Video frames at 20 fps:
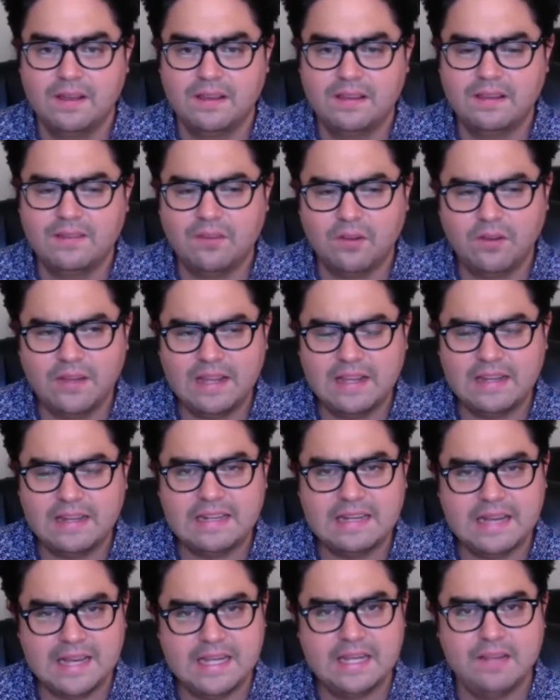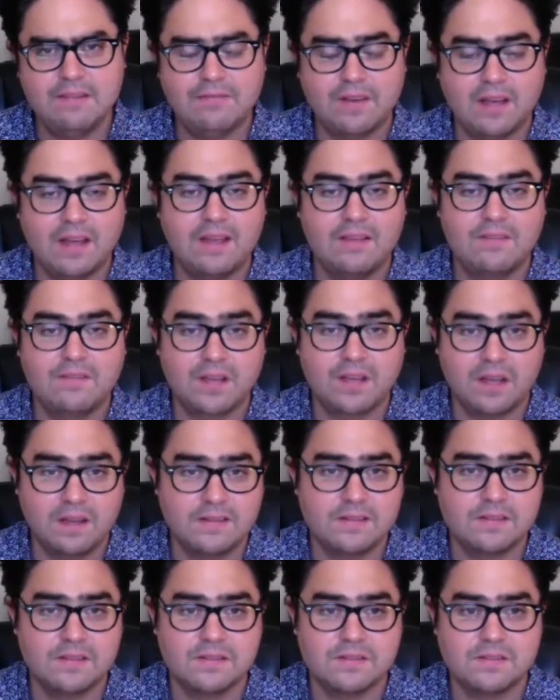They've only had 95
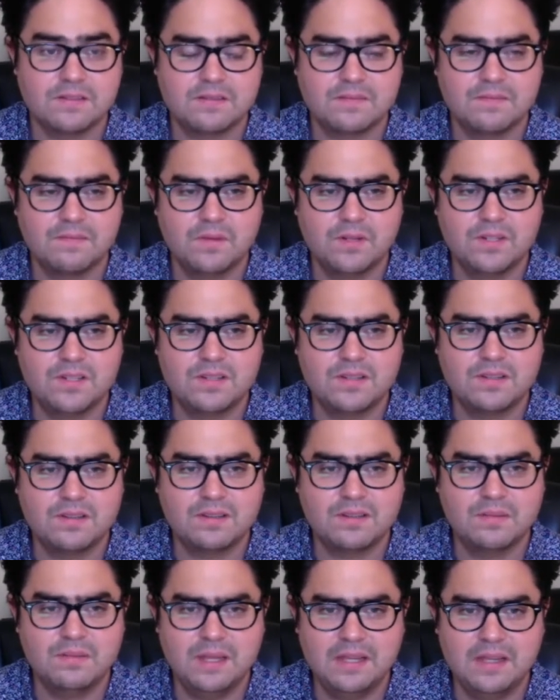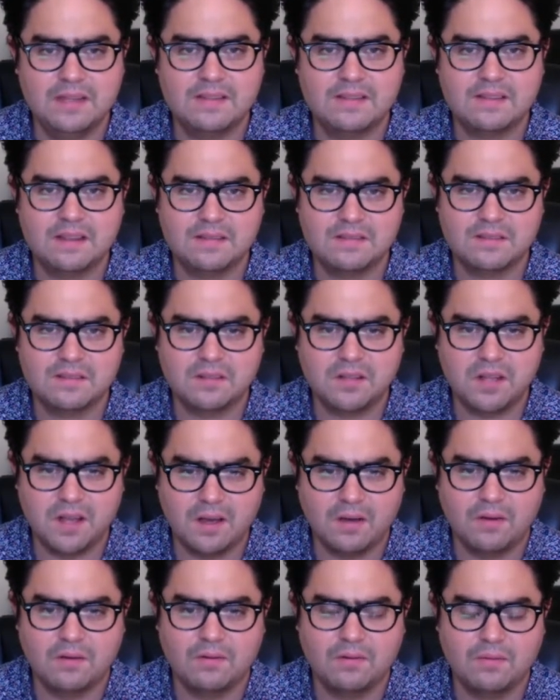concerts, which to me it sounds
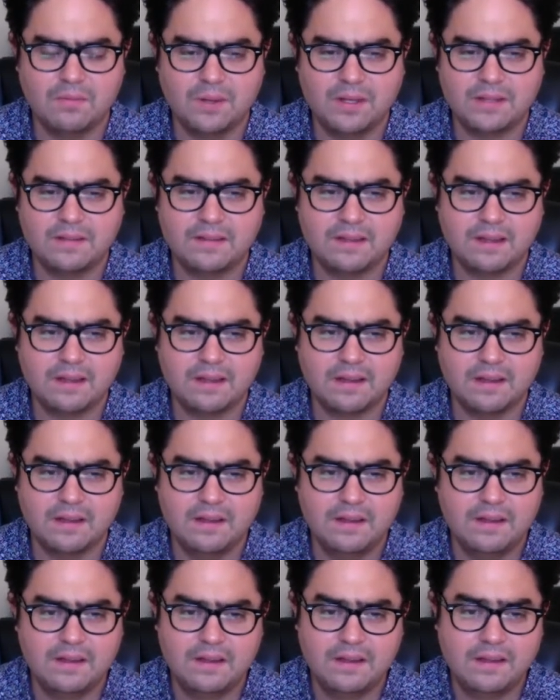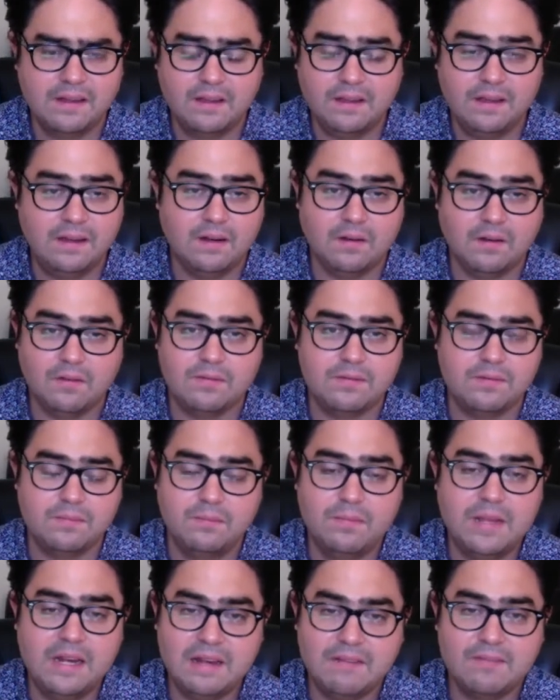low, but
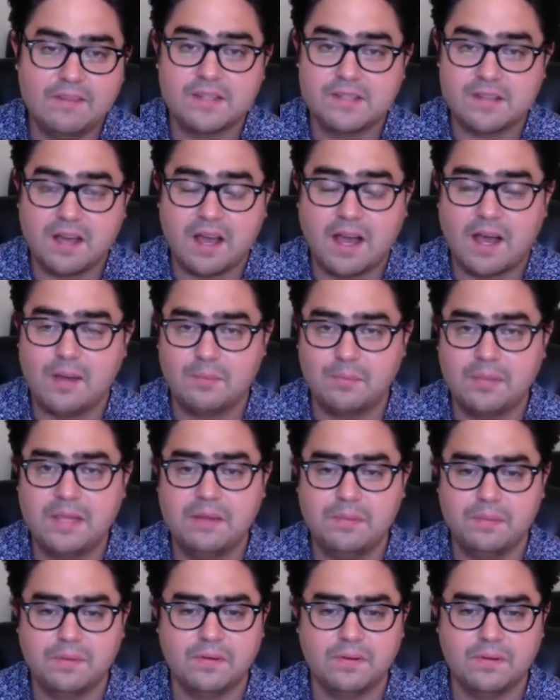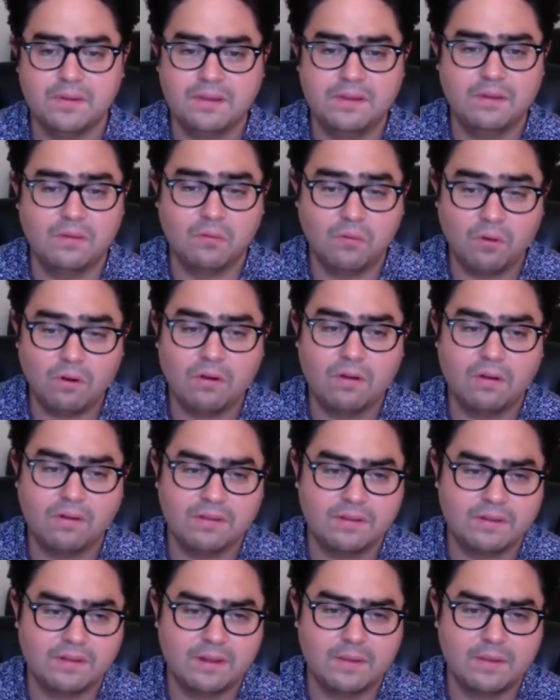many of the top people in the world.